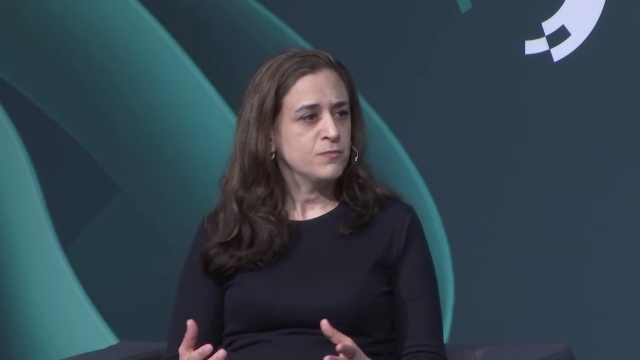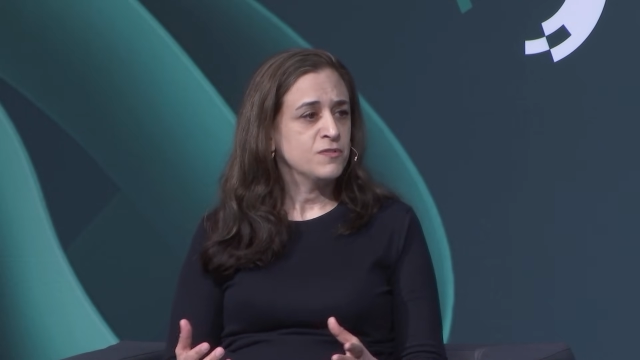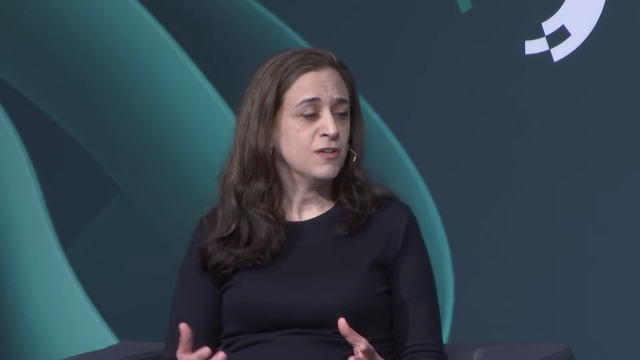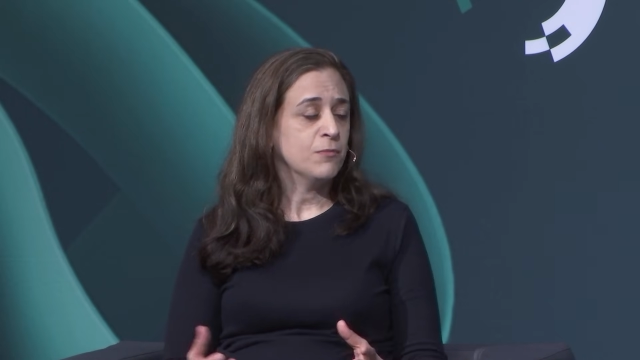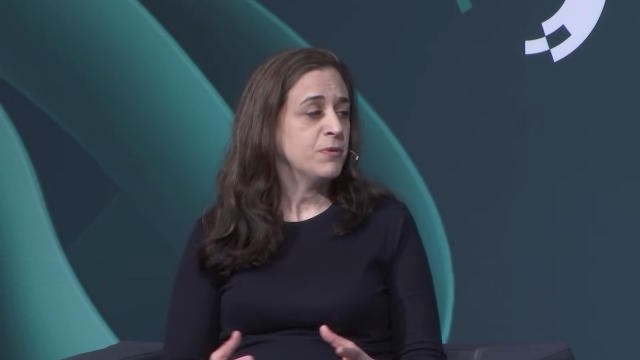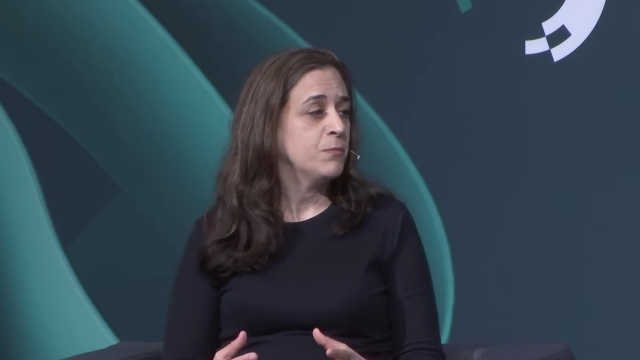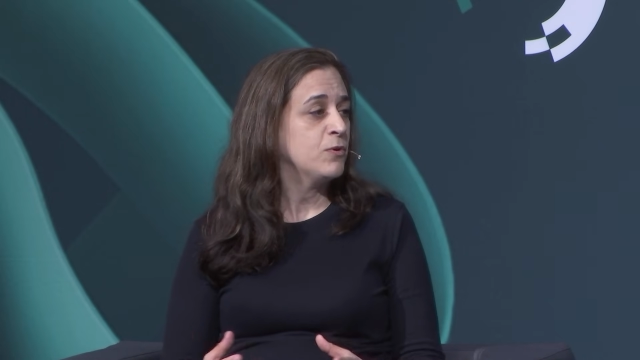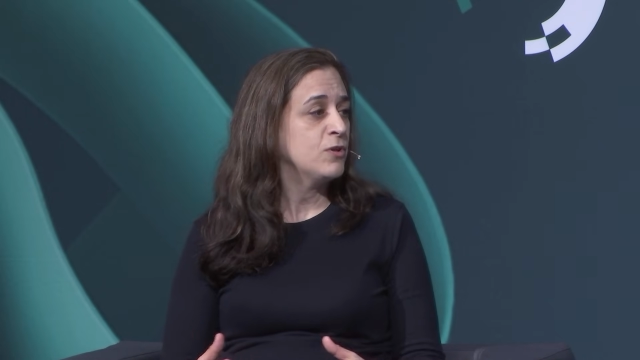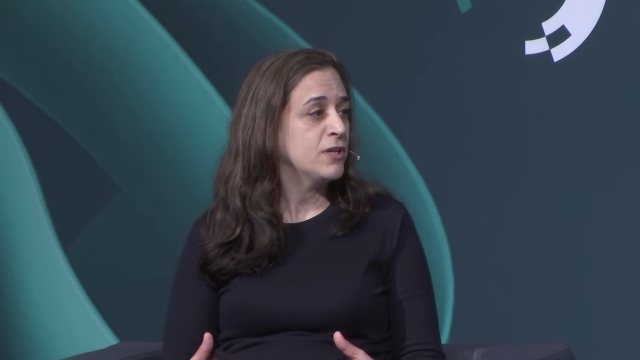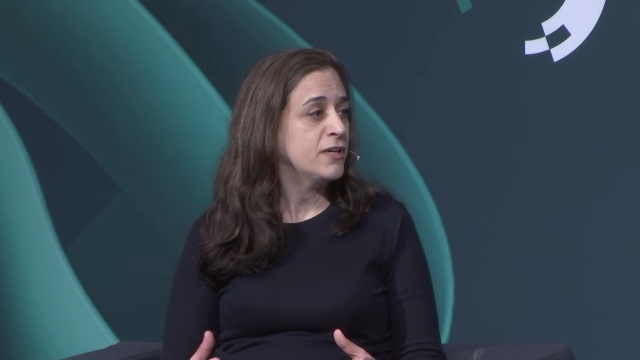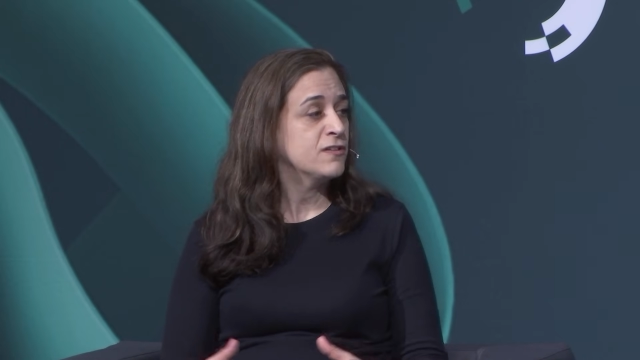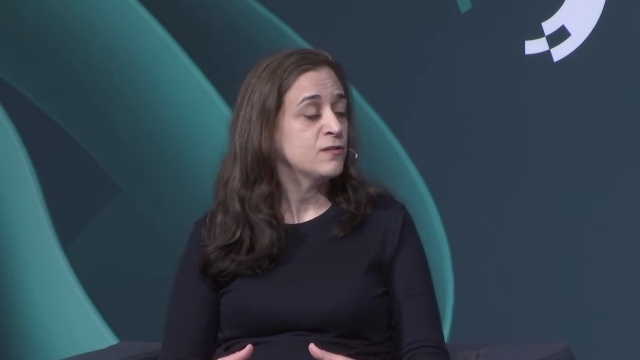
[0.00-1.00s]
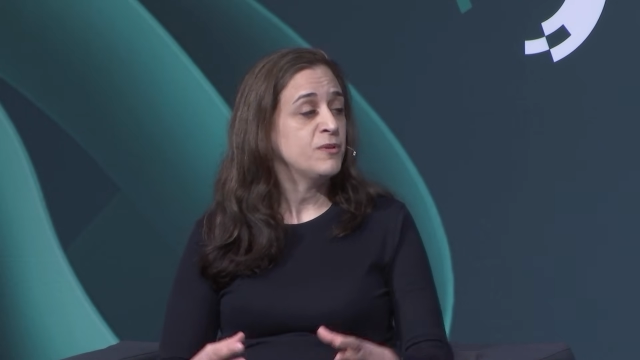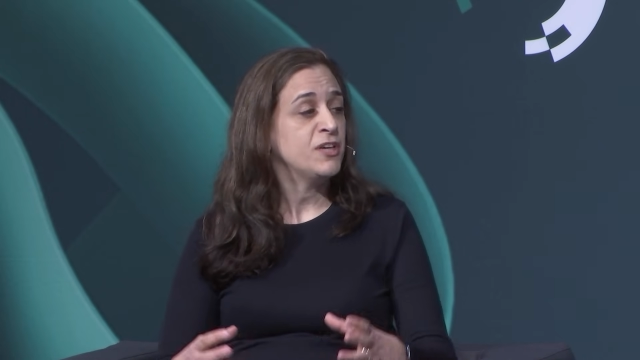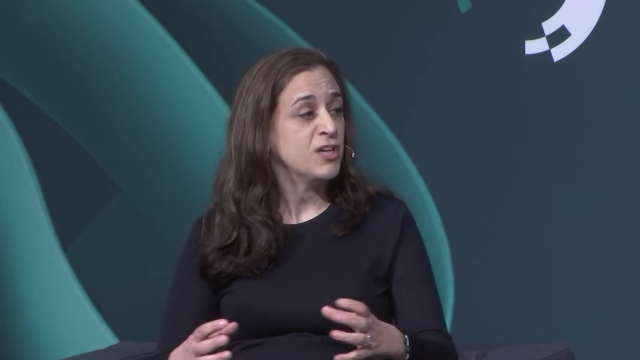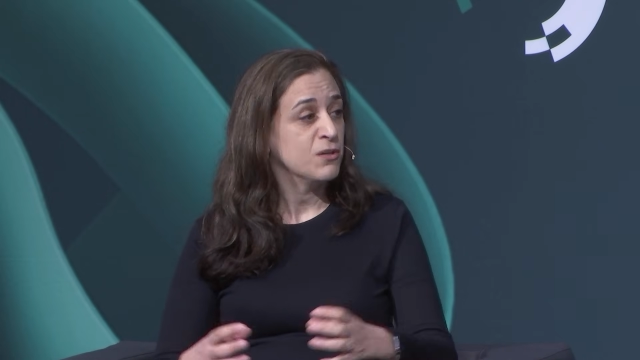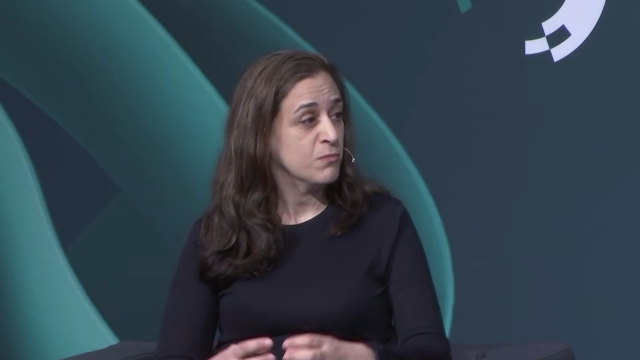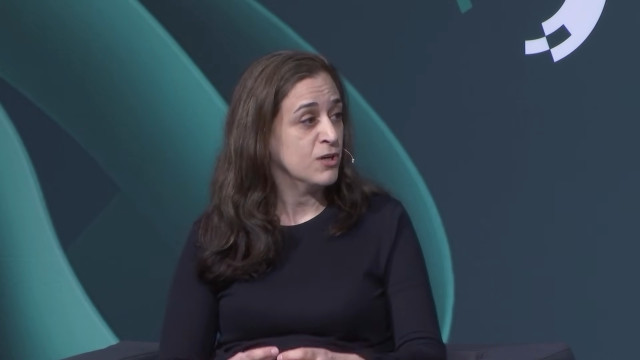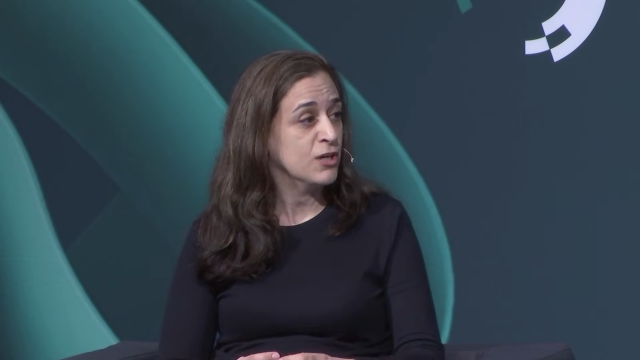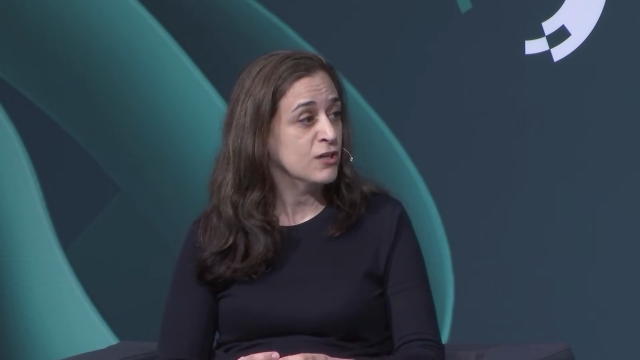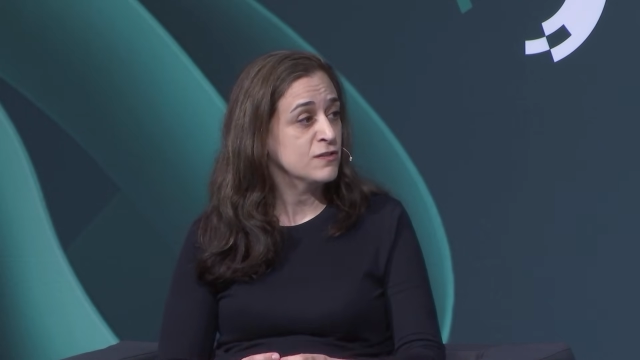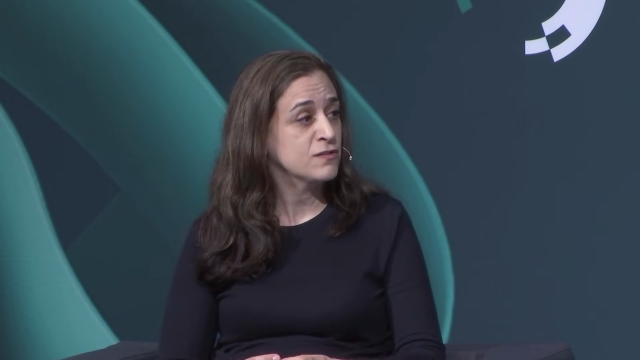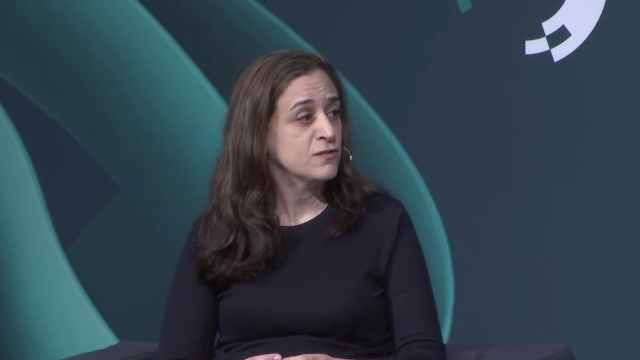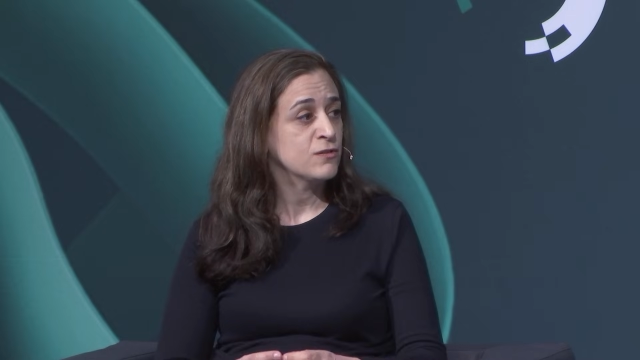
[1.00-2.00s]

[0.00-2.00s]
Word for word: some people like to be immersed.